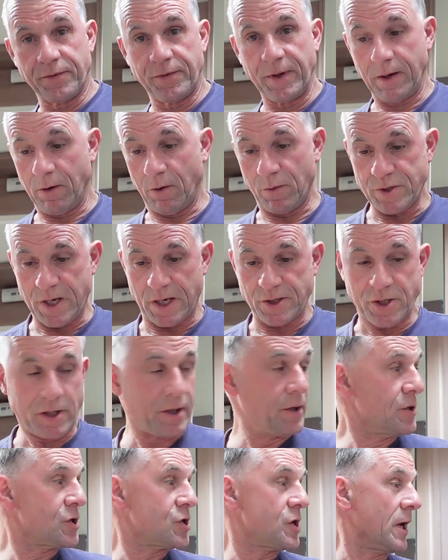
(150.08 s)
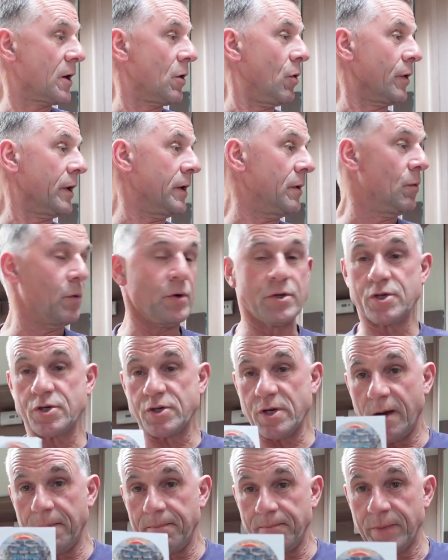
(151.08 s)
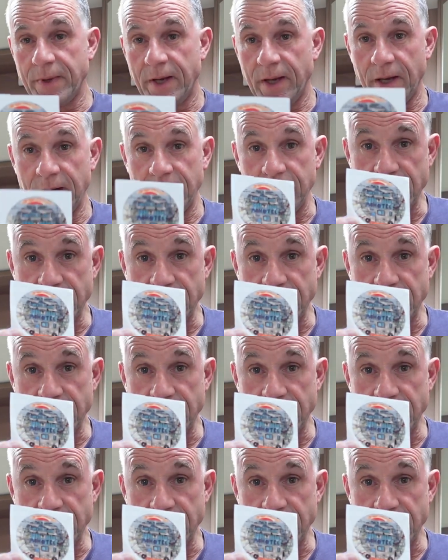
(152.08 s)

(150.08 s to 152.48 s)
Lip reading: thing I was actually going to stick on it was it